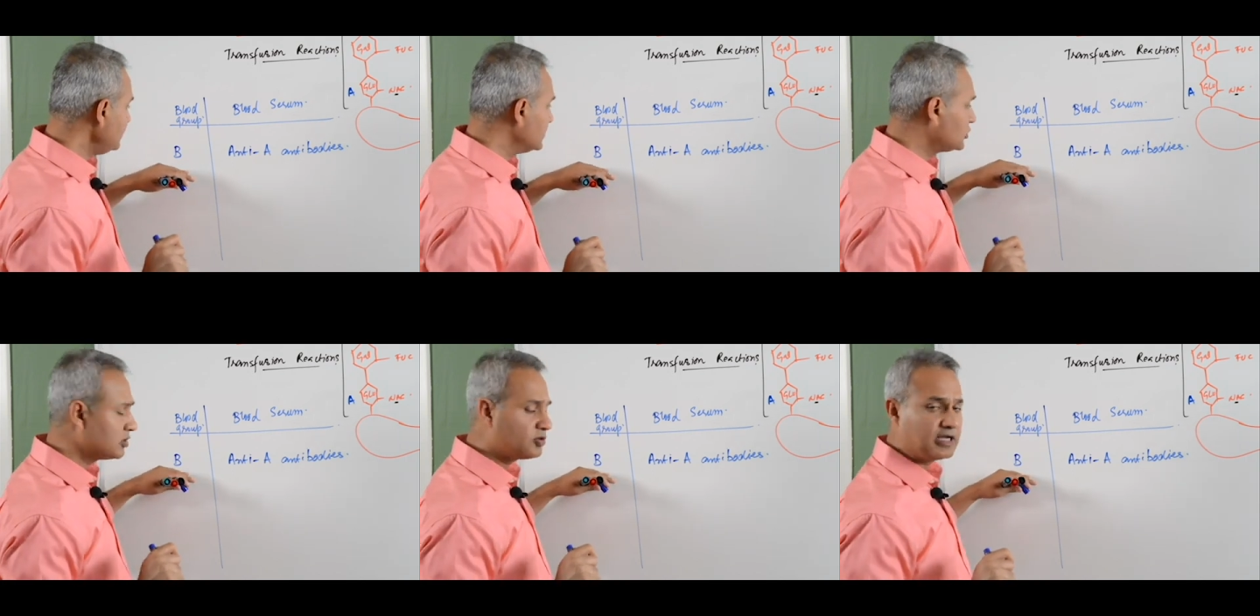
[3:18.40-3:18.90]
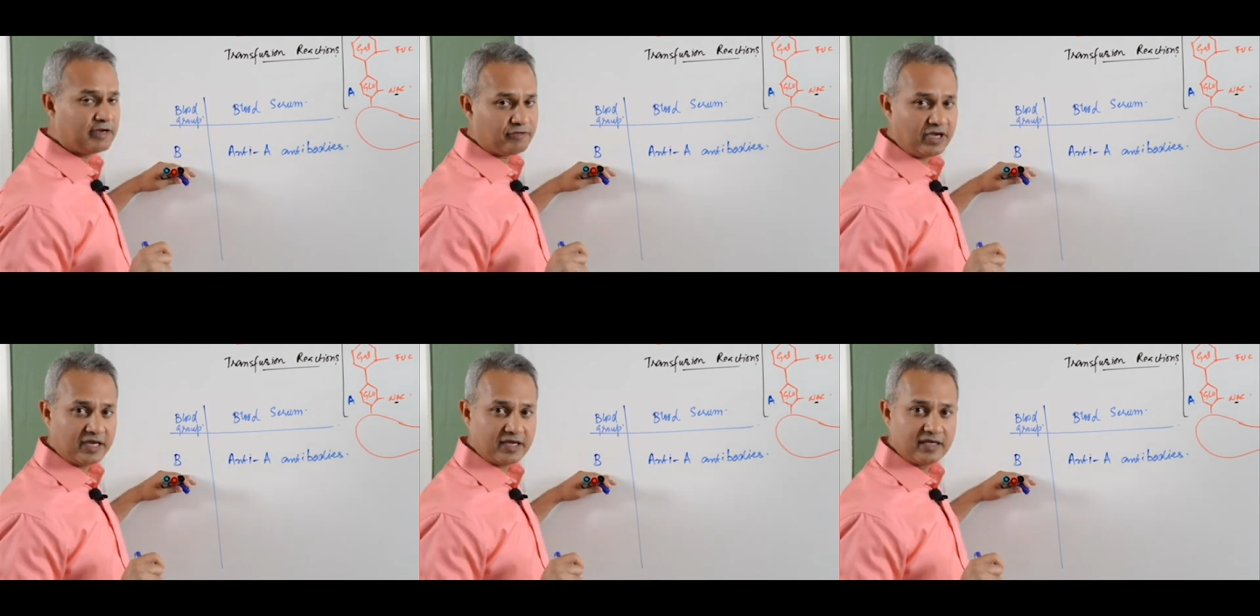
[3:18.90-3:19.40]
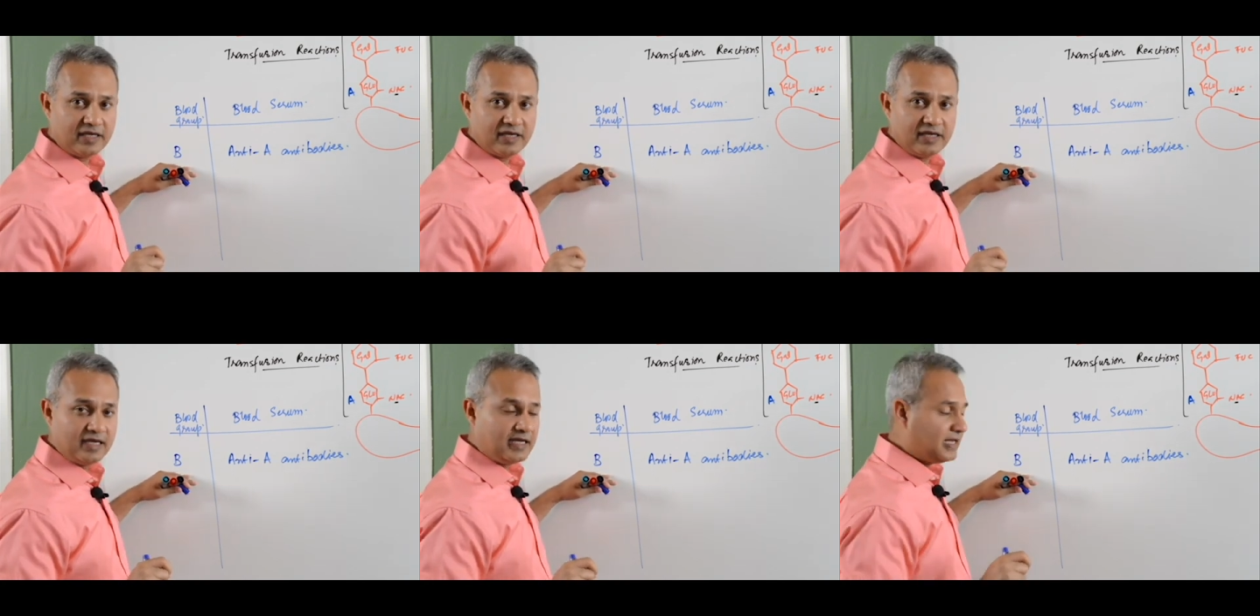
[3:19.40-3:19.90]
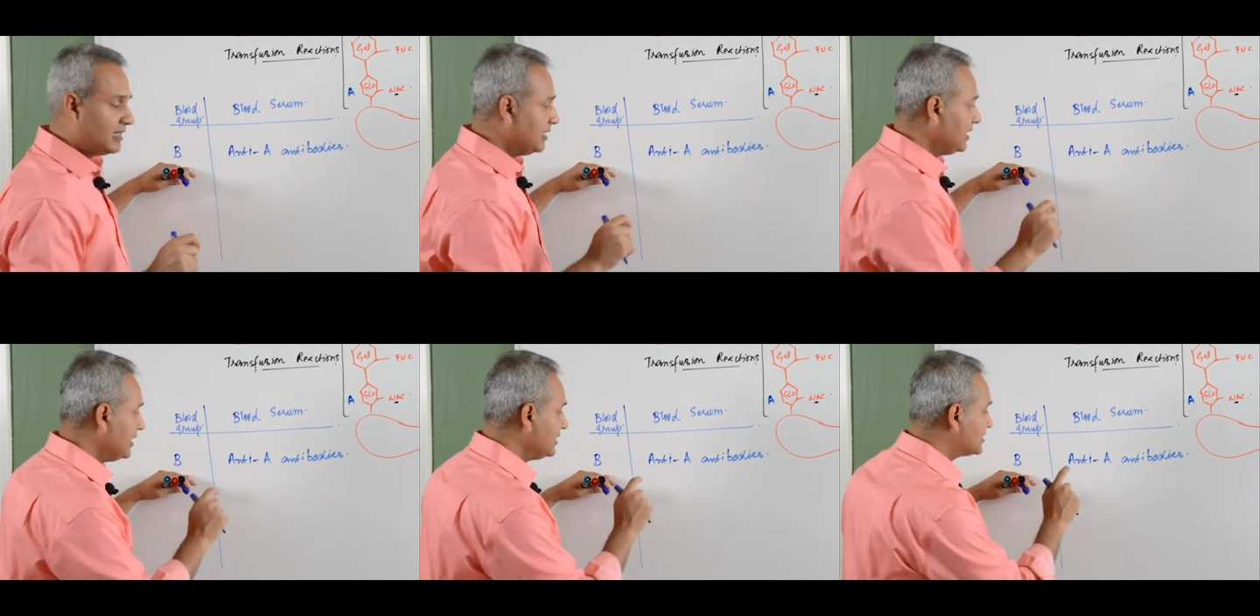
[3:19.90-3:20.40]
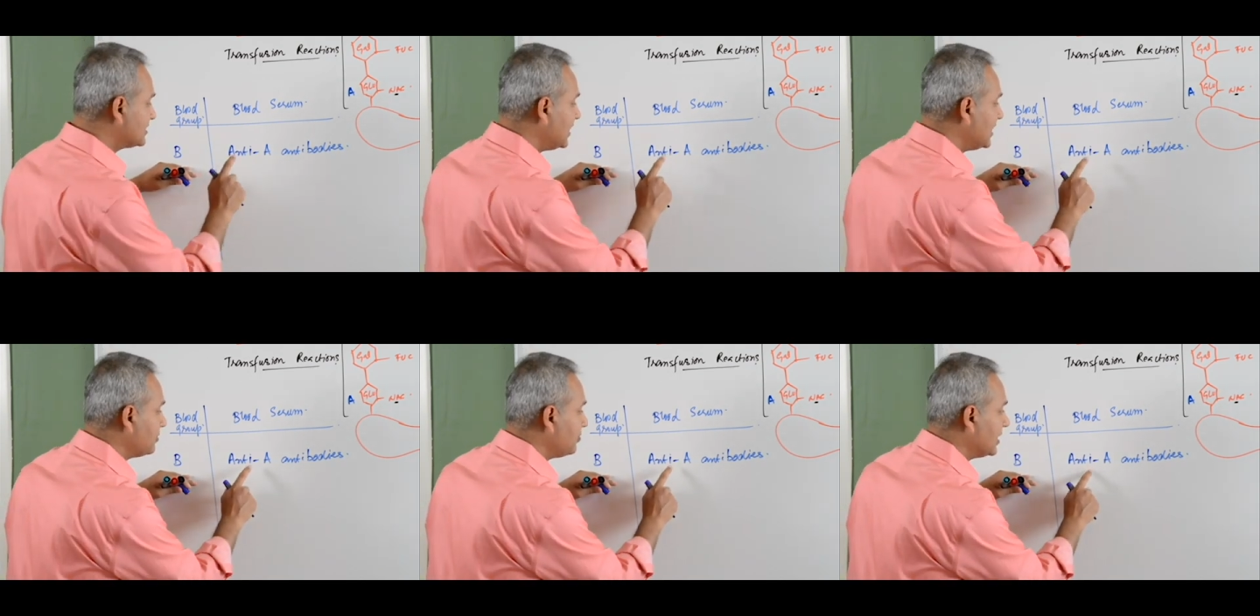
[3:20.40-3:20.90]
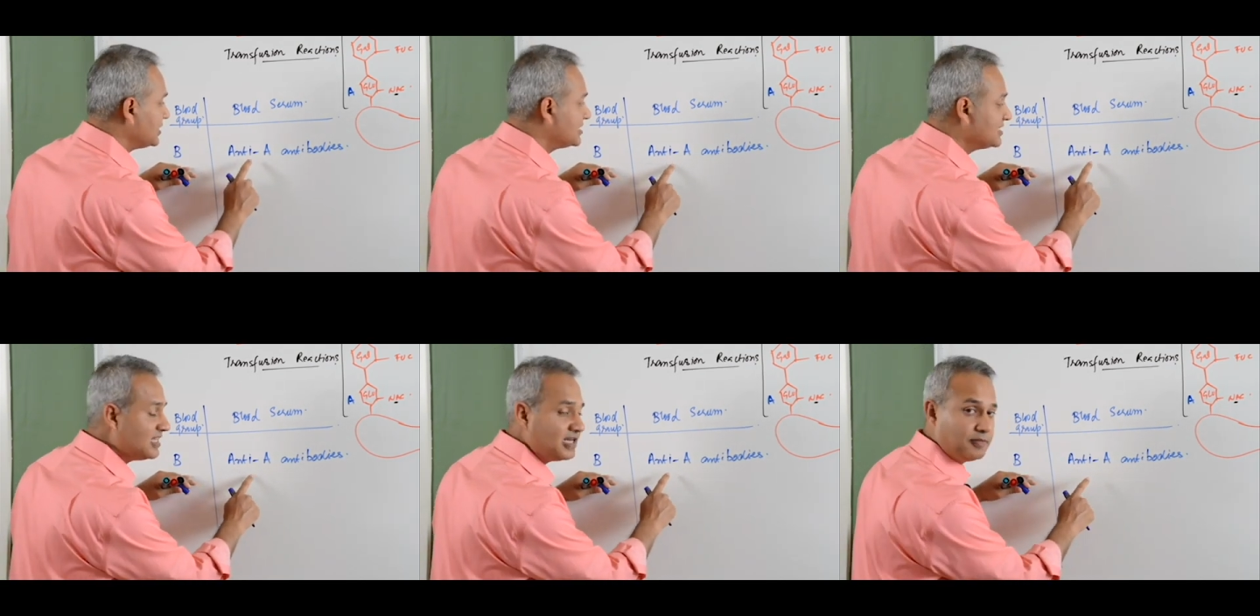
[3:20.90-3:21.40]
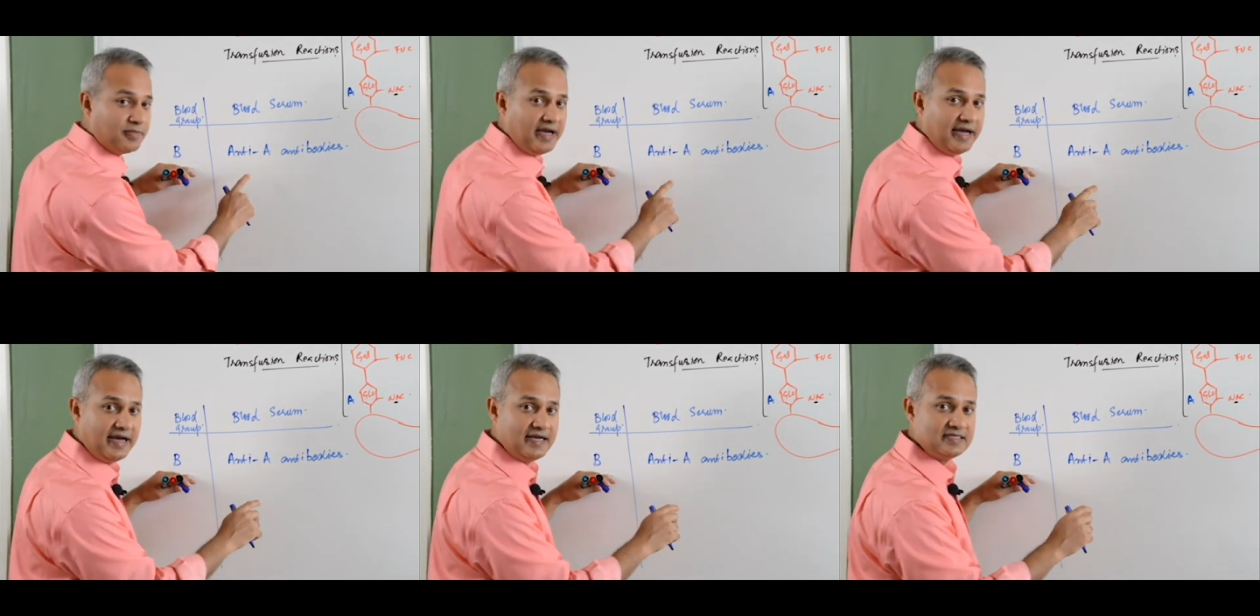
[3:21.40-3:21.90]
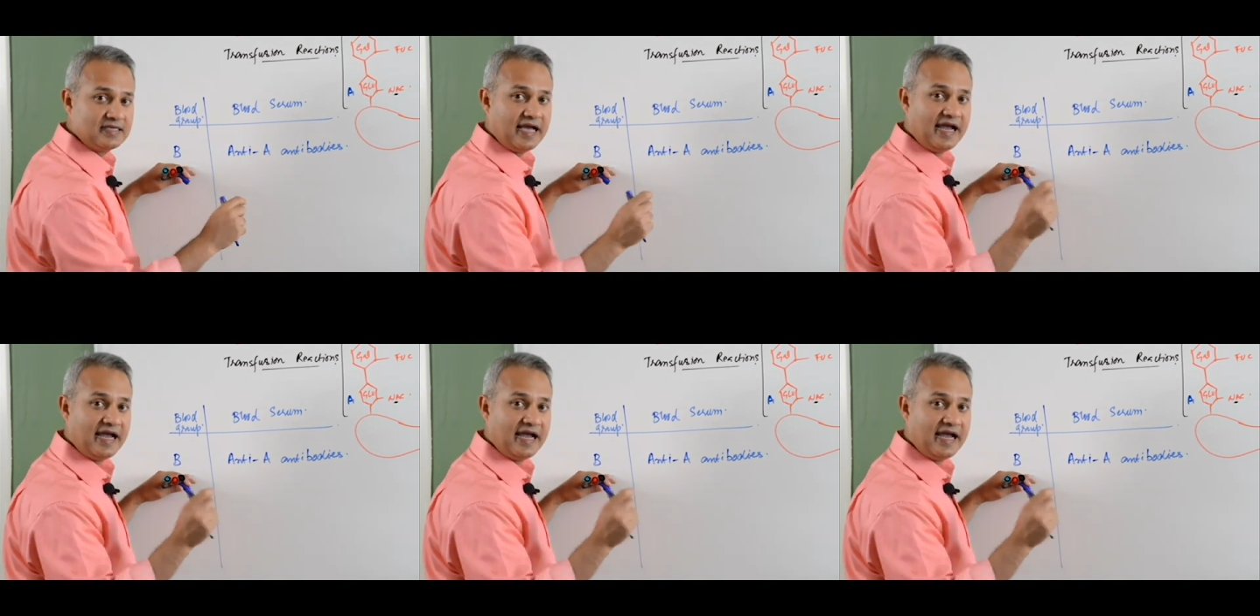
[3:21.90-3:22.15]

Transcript: So, I do not have A. Instead my serum has